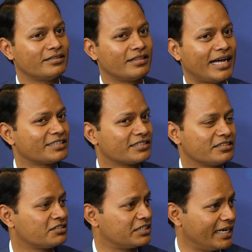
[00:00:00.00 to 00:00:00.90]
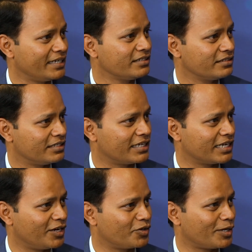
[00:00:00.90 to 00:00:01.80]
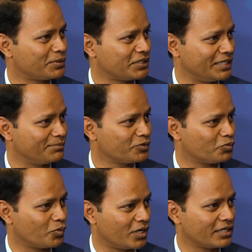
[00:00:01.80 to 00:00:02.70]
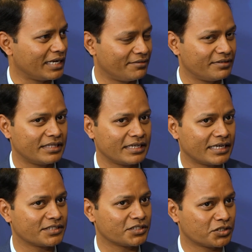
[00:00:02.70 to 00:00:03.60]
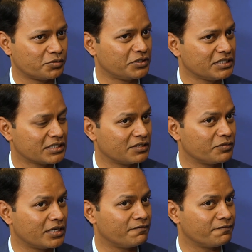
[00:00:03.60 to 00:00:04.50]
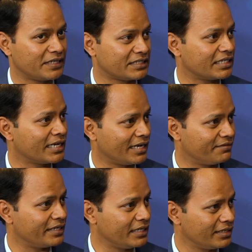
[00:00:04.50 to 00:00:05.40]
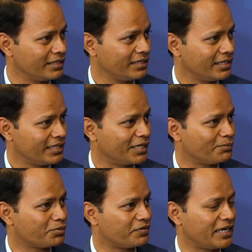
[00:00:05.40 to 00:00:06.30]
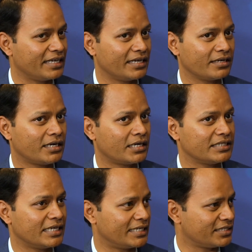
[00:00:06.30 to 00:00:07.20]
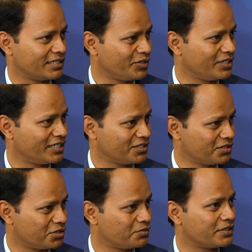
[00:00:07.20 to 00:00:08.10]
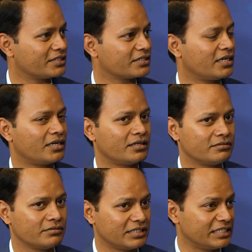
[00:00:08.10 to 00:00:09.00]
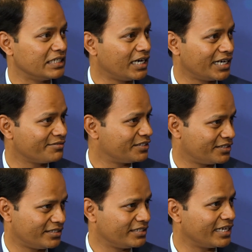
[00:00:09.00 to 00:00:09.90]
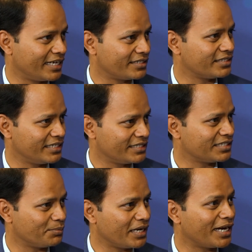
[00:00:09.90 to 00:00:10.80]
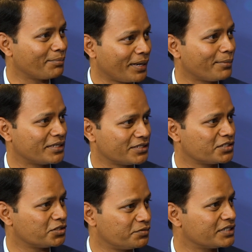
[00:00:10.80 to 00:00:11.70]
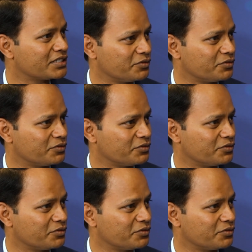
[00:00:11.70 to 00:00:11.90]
that's the trend. The cloud ops teams want everything as a service, and we are investing heavily in providing our DNS security as a service, our DDI, which is DNS, DHCP, IPAM as a service,